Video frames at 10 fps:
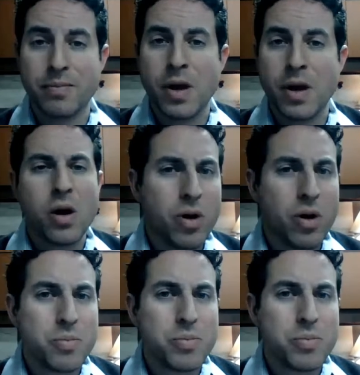We hope
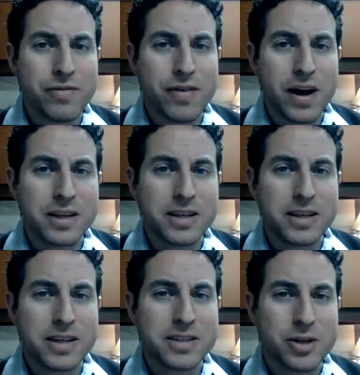you'll find this to
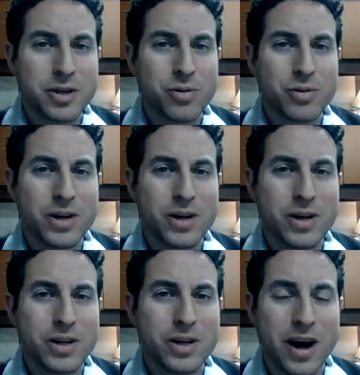be true as
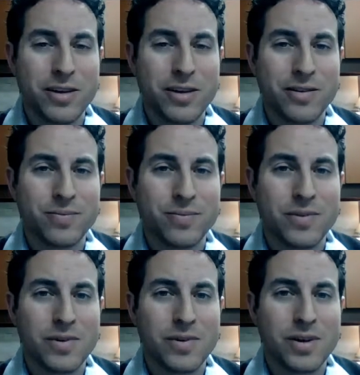well.
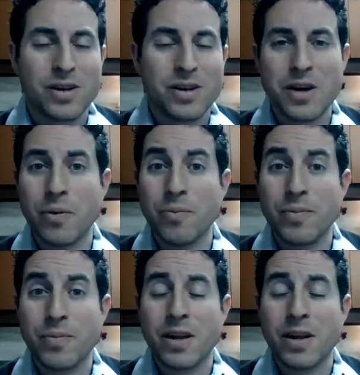So,
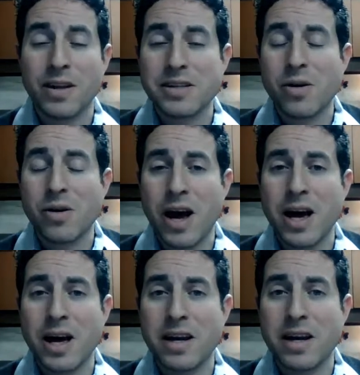let's go ahead
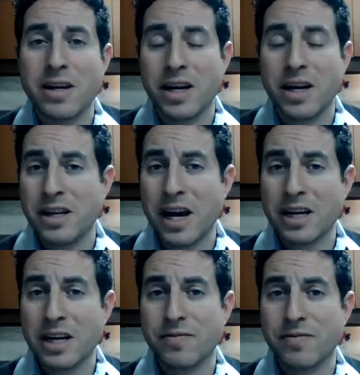and in the next
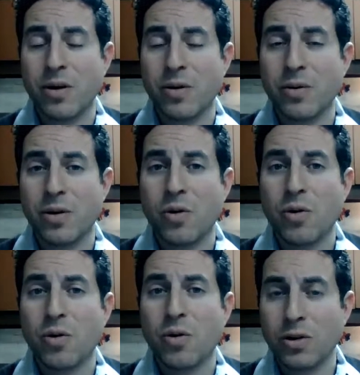video,
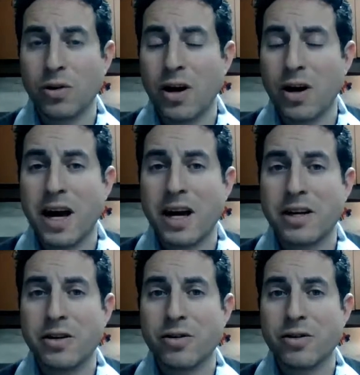alongside
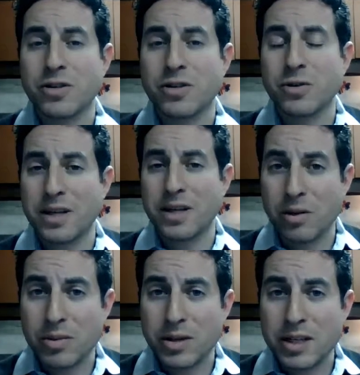your school's
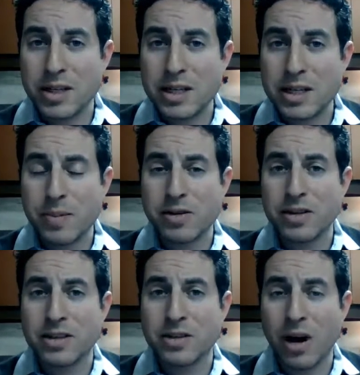LMC
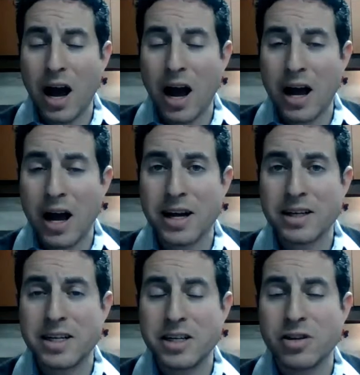specialist or iTech
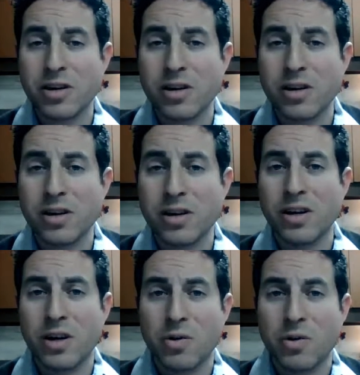teacher,
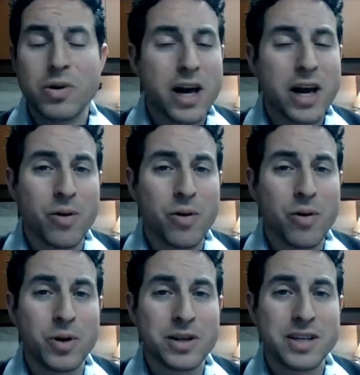we'll get your
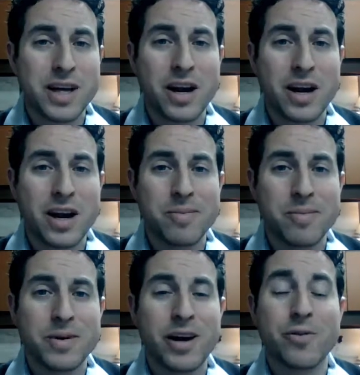Chromebook set up
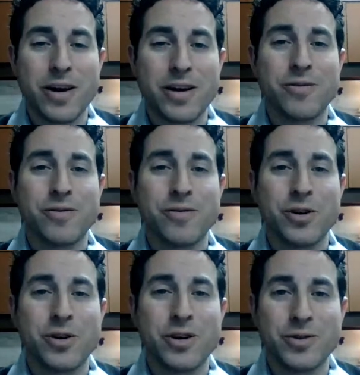and ready for you to use.